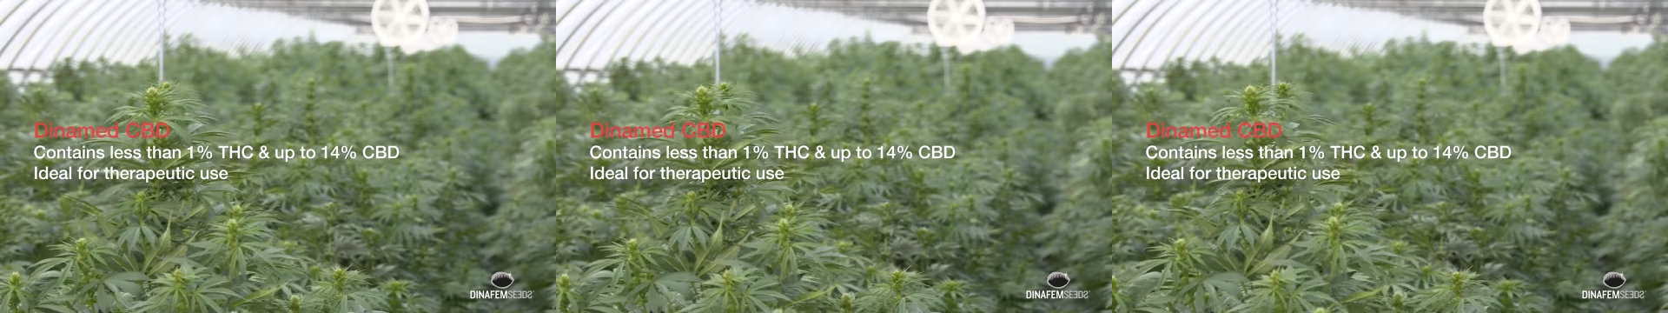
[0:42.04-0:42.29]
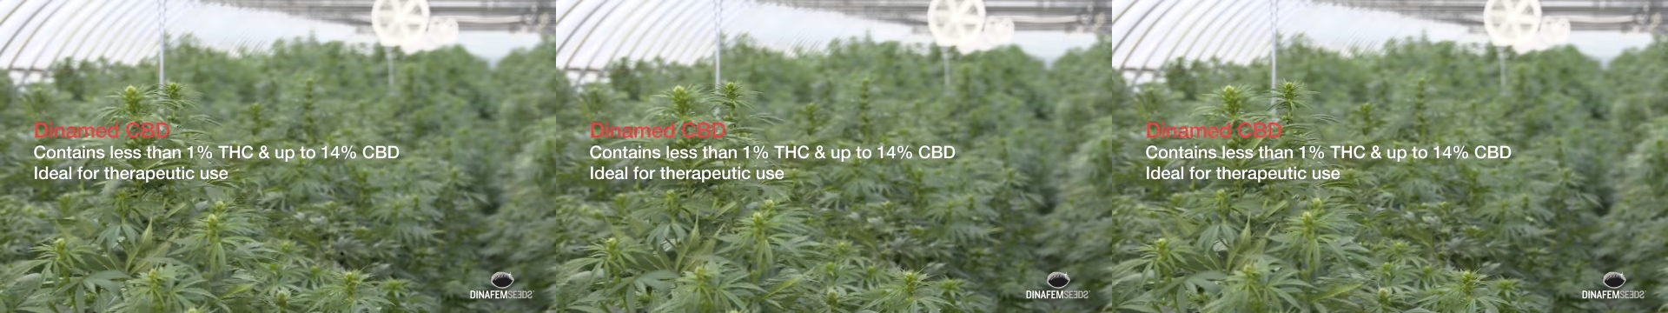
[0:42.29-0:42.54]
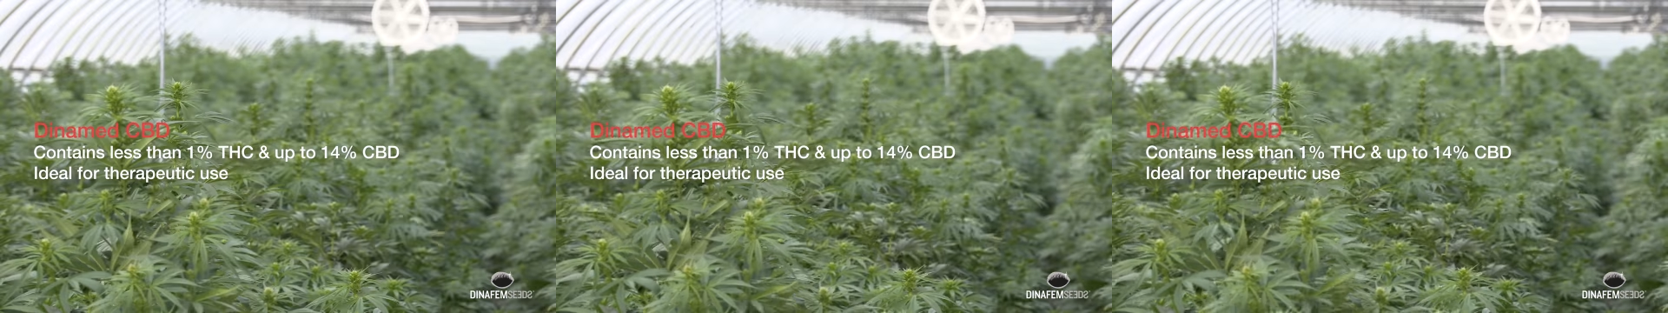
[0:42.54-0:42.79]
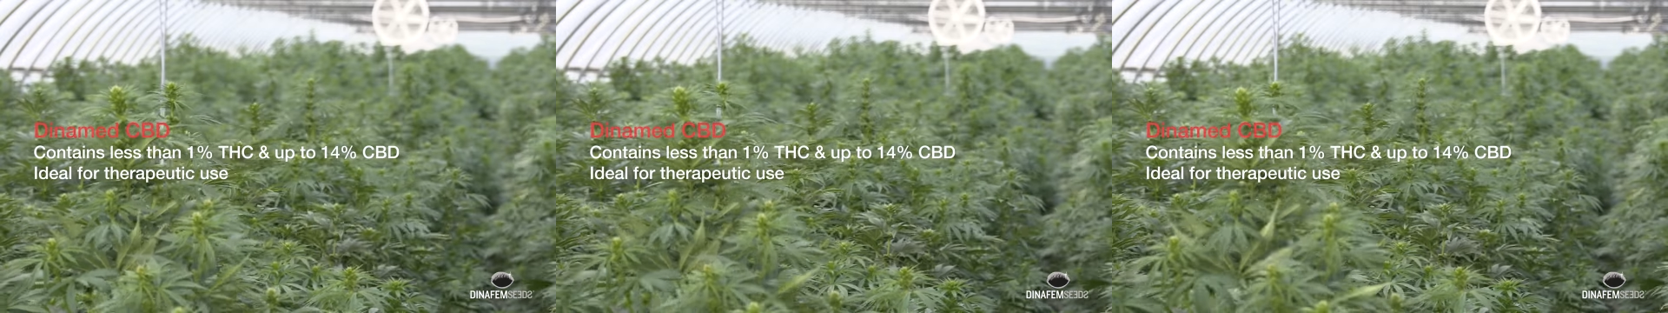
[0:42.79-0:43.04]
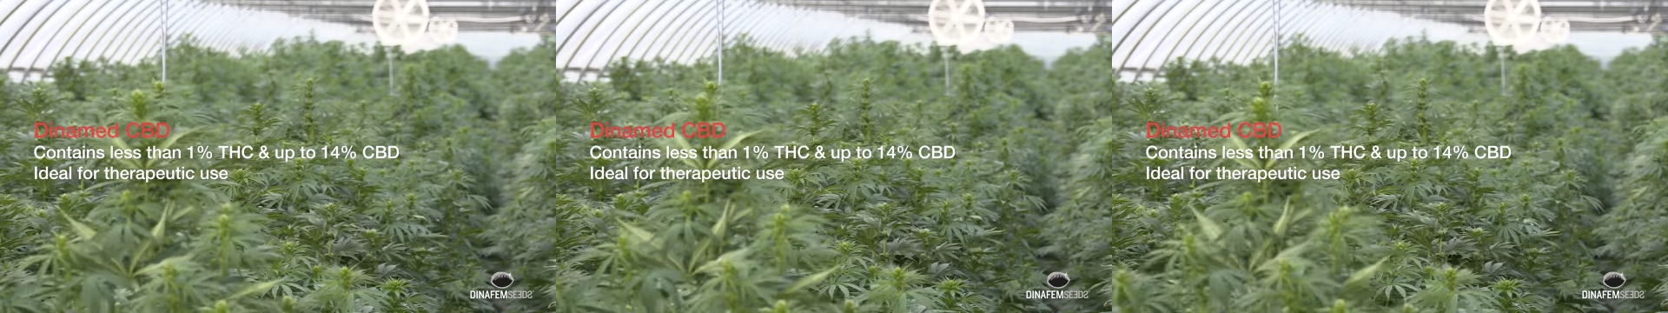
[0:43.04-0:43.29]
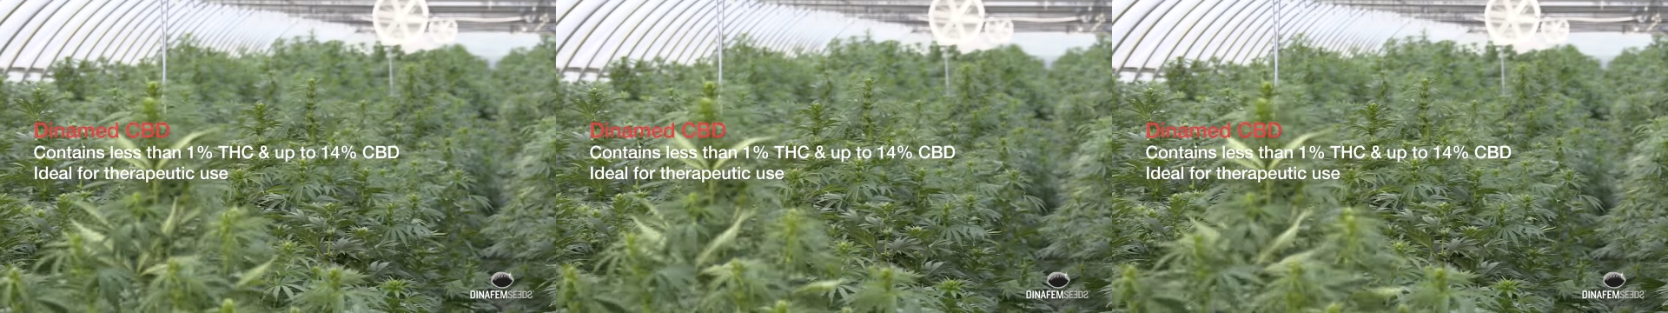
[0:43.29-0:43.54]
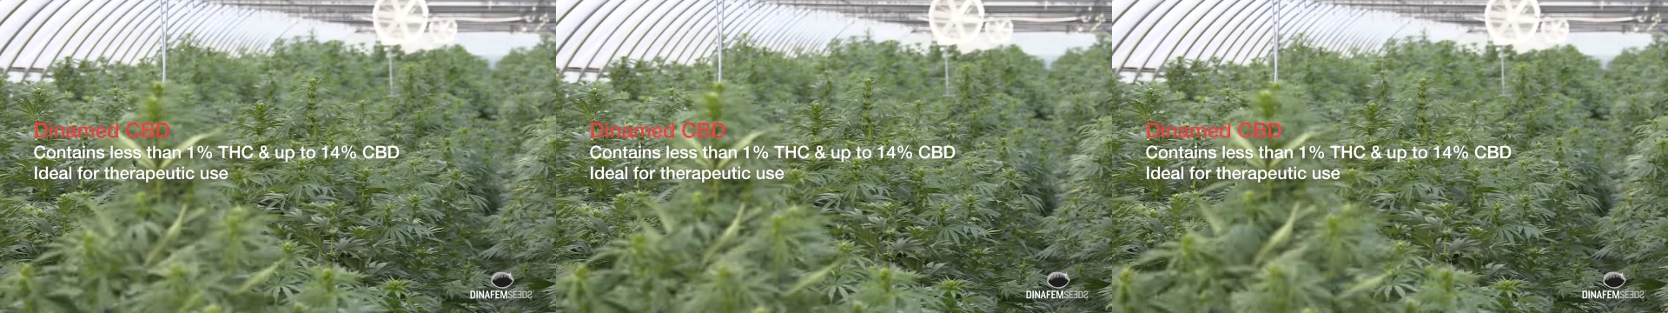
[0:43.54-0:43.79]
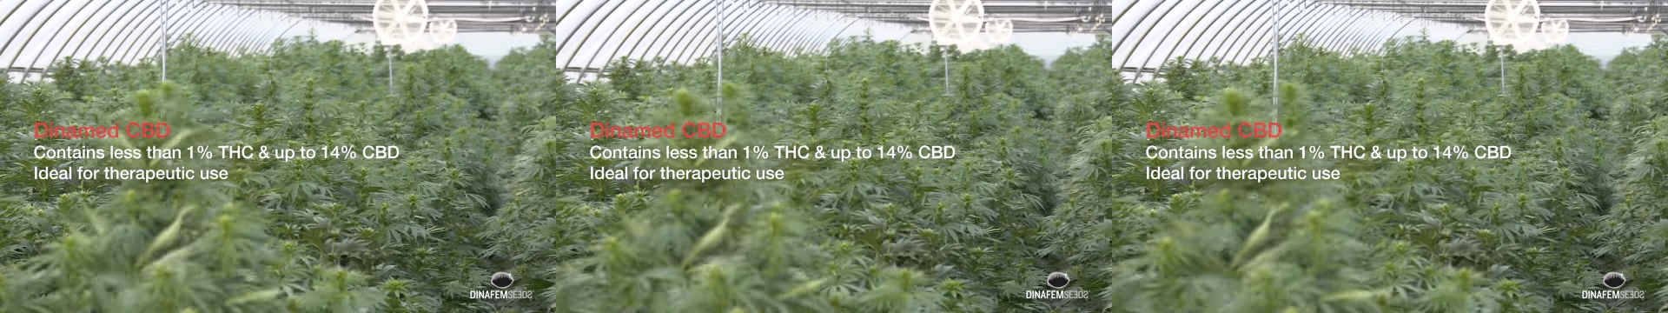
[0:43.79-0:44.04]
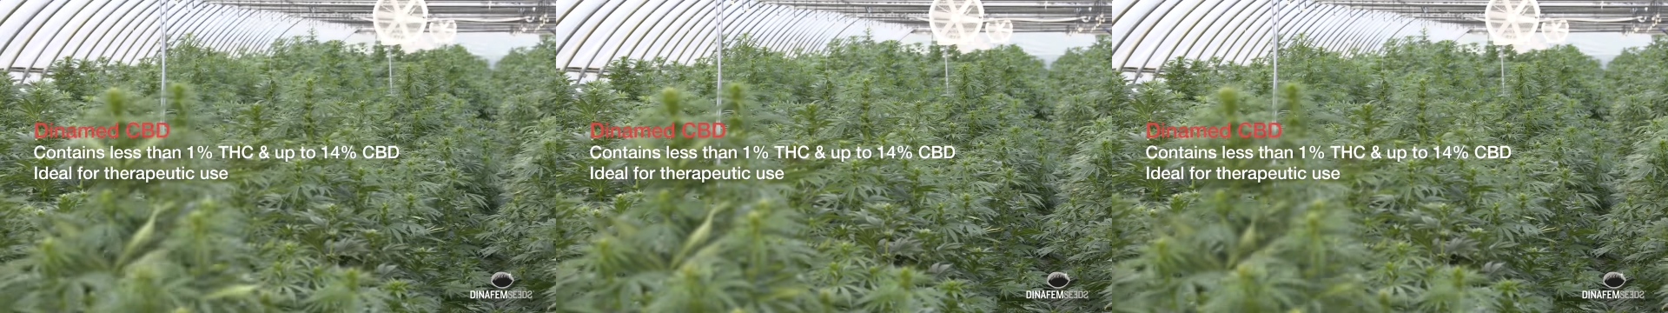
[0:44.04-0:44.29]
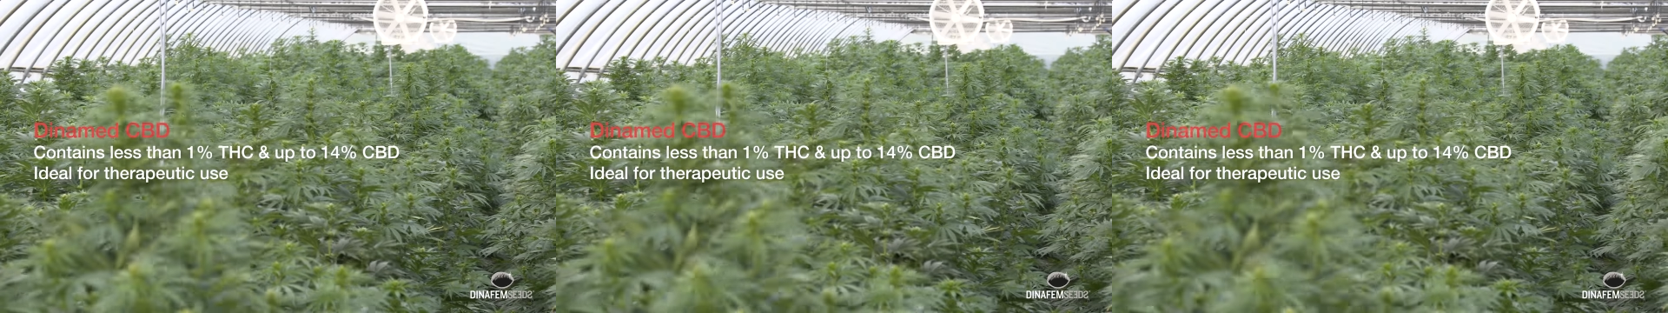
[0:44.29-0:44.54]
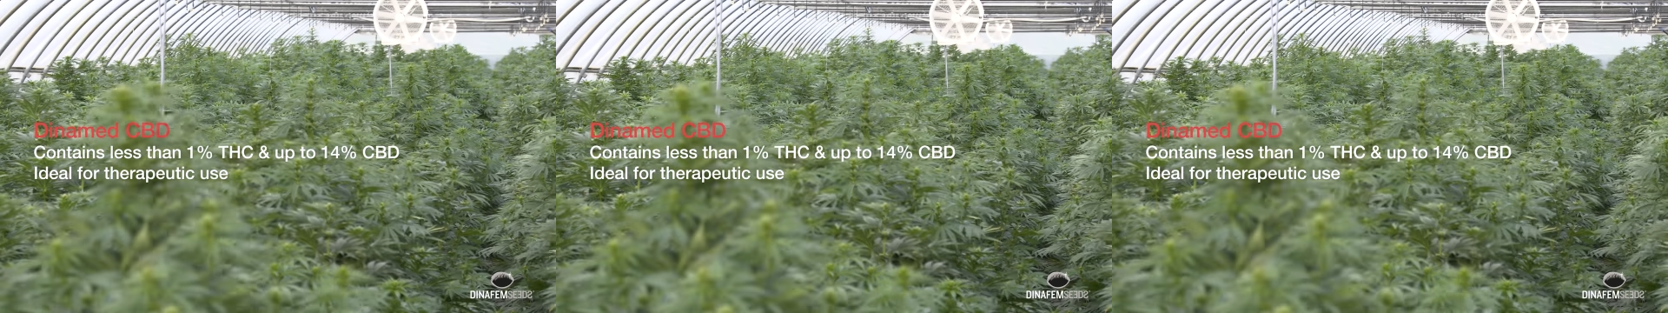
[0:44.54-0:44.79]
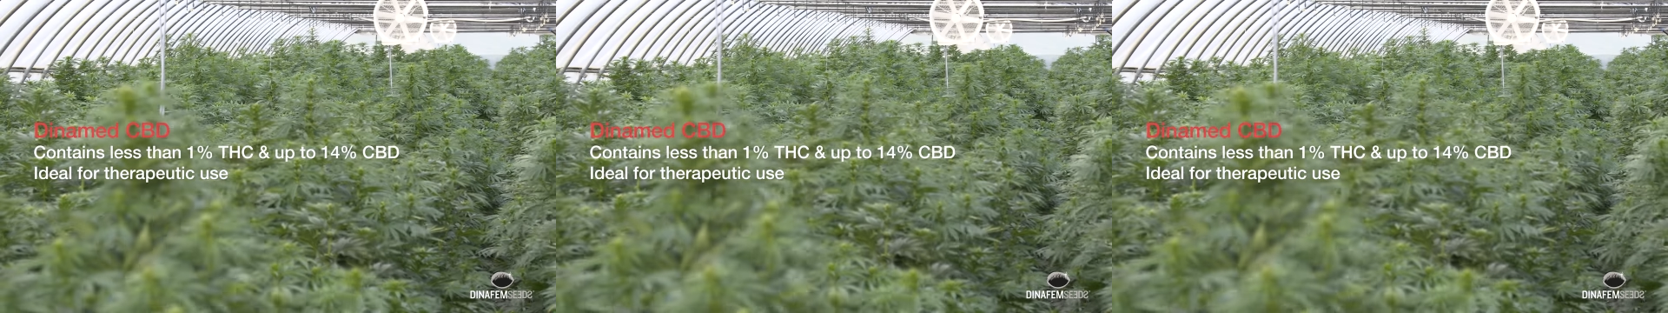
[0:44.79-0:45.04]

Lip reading: (no speaker visible)